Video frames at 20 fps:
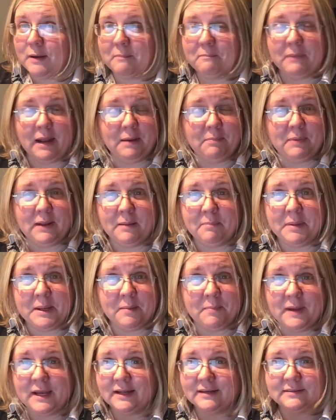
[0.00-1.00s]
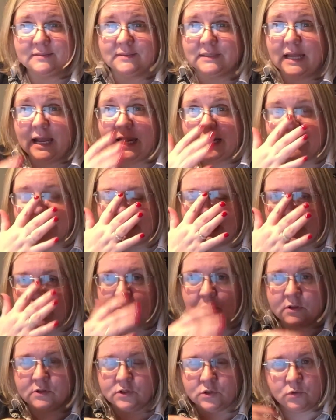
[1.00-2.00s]
Might be a baby at
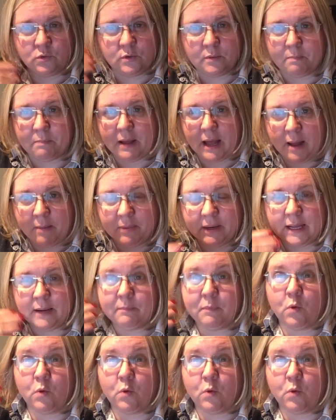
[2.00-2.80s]
9-10 months old babbling,